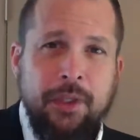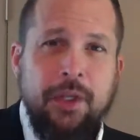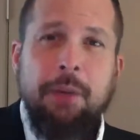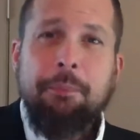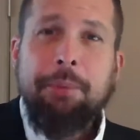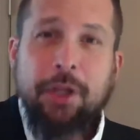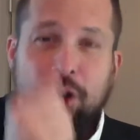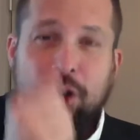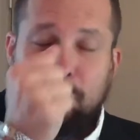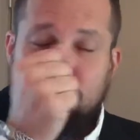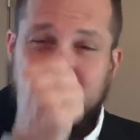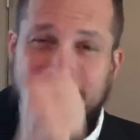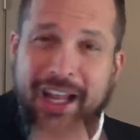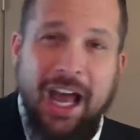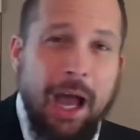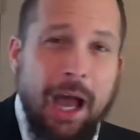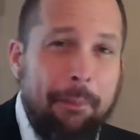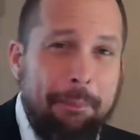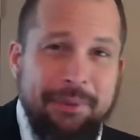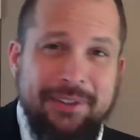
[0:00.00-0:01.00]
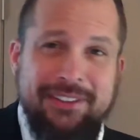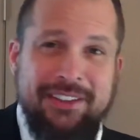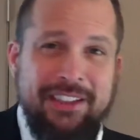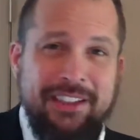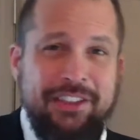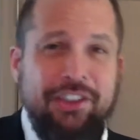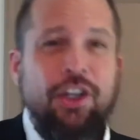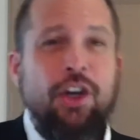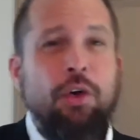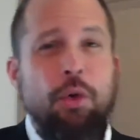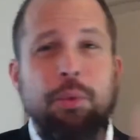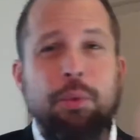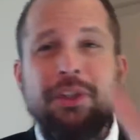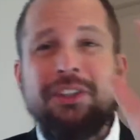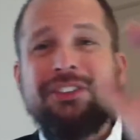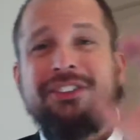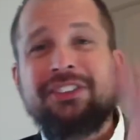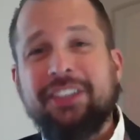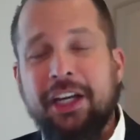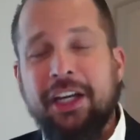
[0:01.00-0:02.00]
Because what happens is when we
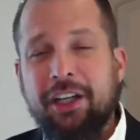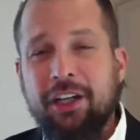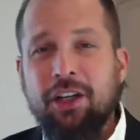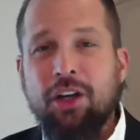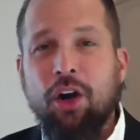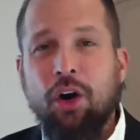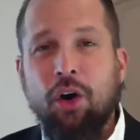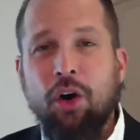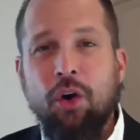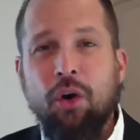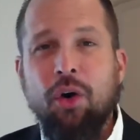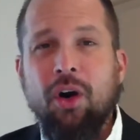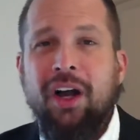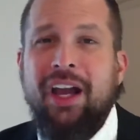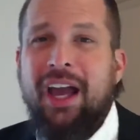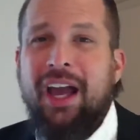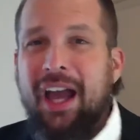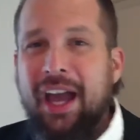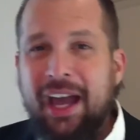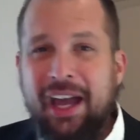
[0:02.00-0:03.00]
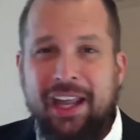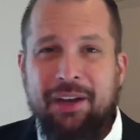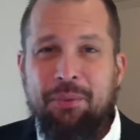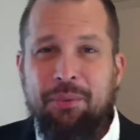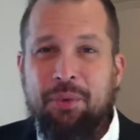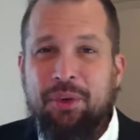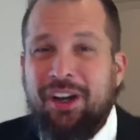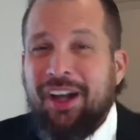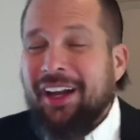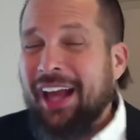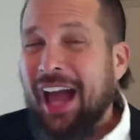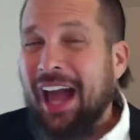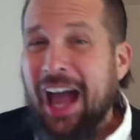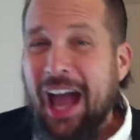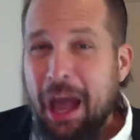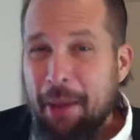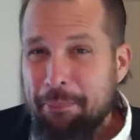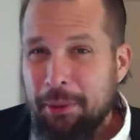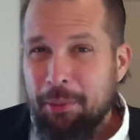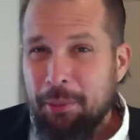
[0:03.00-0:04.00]
set a goal and we're not
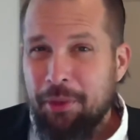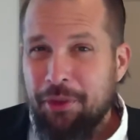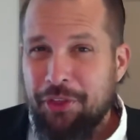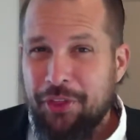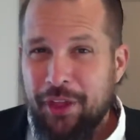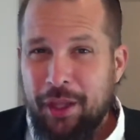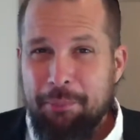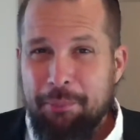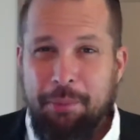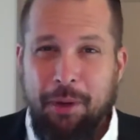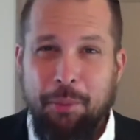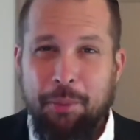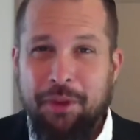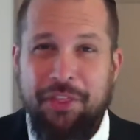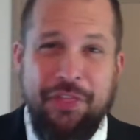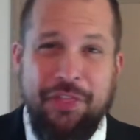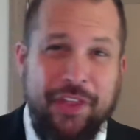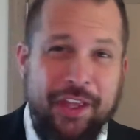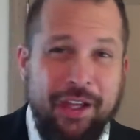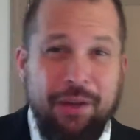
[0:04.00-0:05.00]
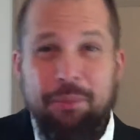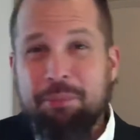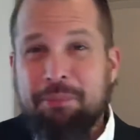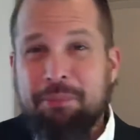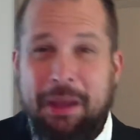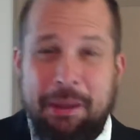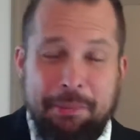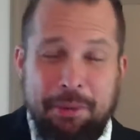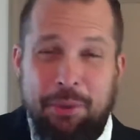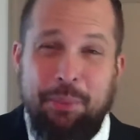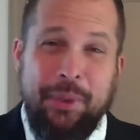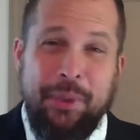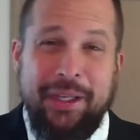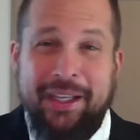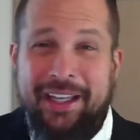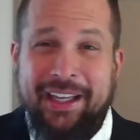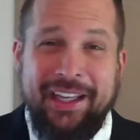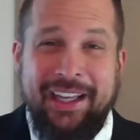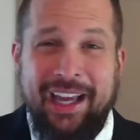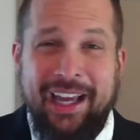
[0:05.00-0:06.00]
happy with it, but we think maybe we
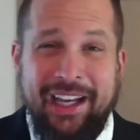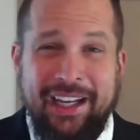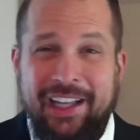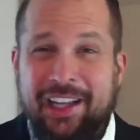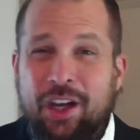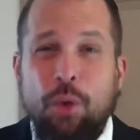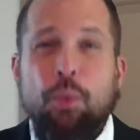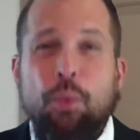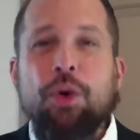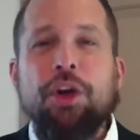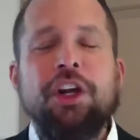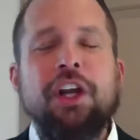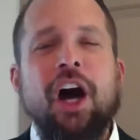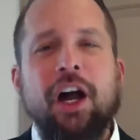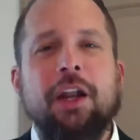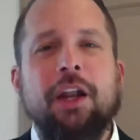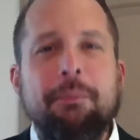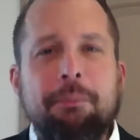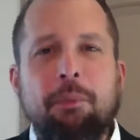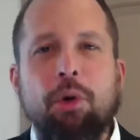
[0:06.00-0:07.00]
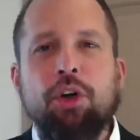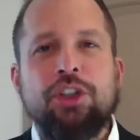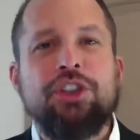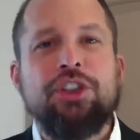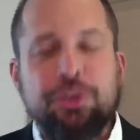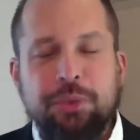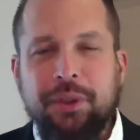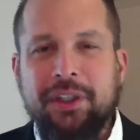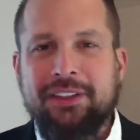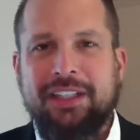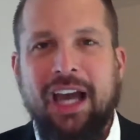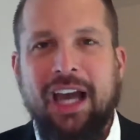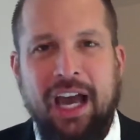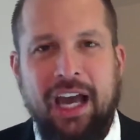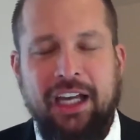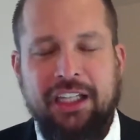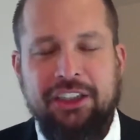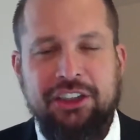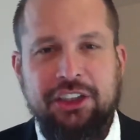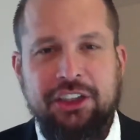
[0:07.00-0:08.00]
can get it, we're not emotionally
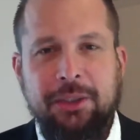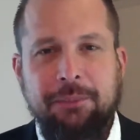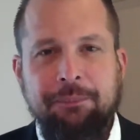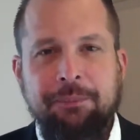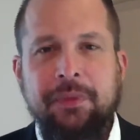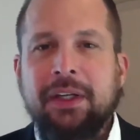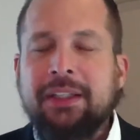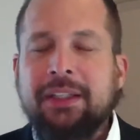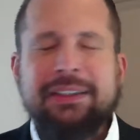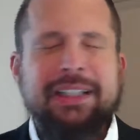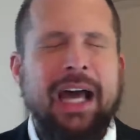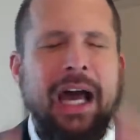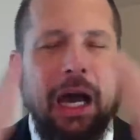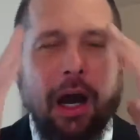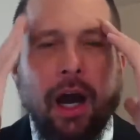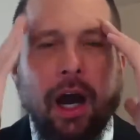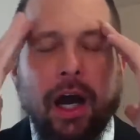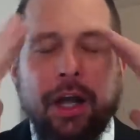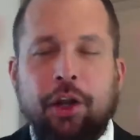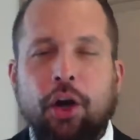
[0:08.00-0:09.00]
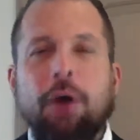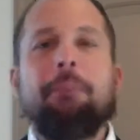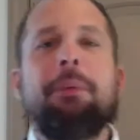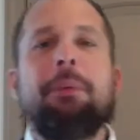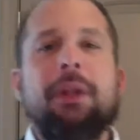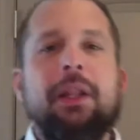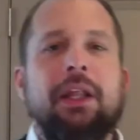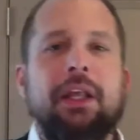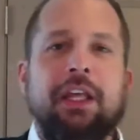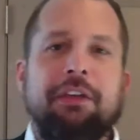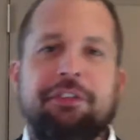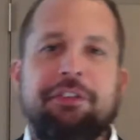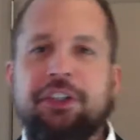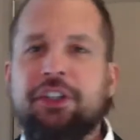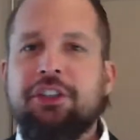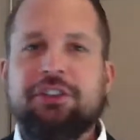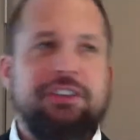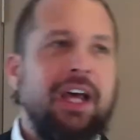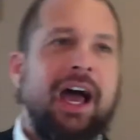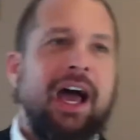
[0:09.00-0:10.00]
attached. Now, I don't believe in
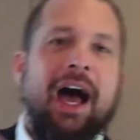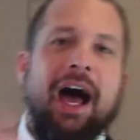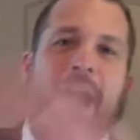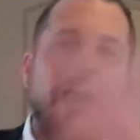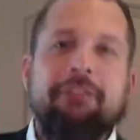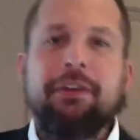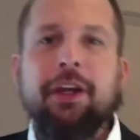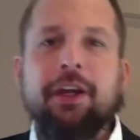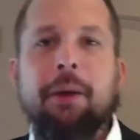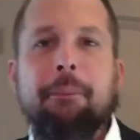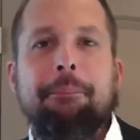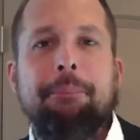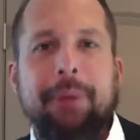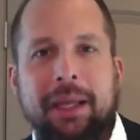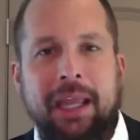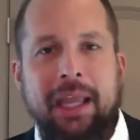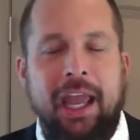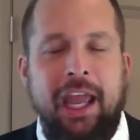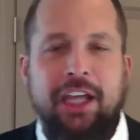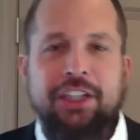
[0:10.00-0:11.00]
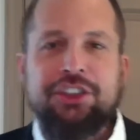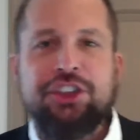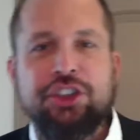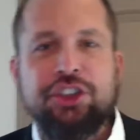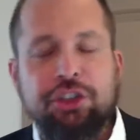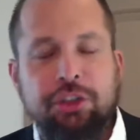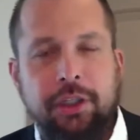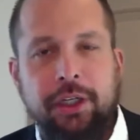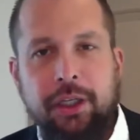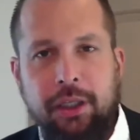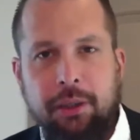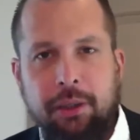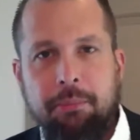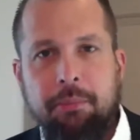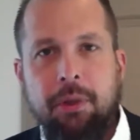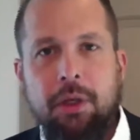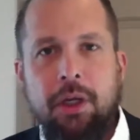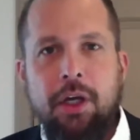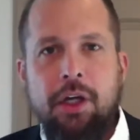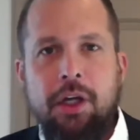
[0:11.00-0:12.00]
just having a big ass dream,
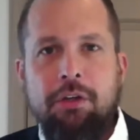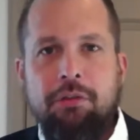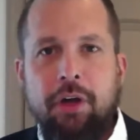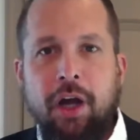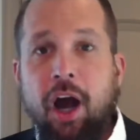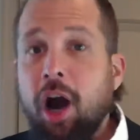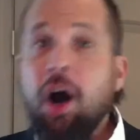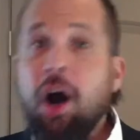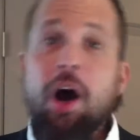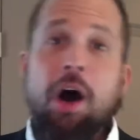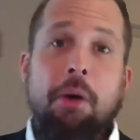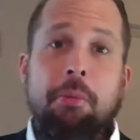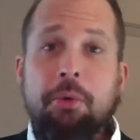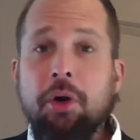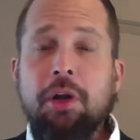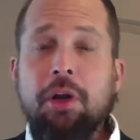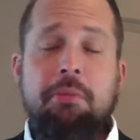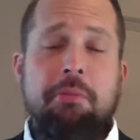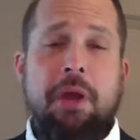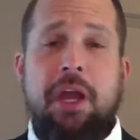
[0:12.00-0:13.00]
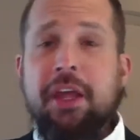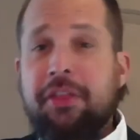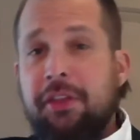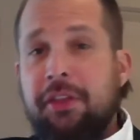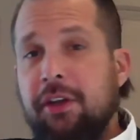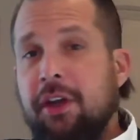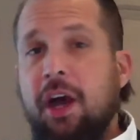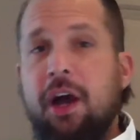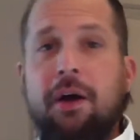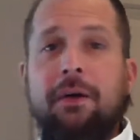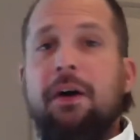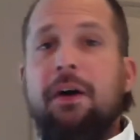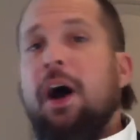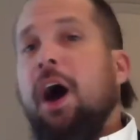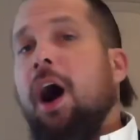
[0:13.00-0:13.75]
but I'm going to make $1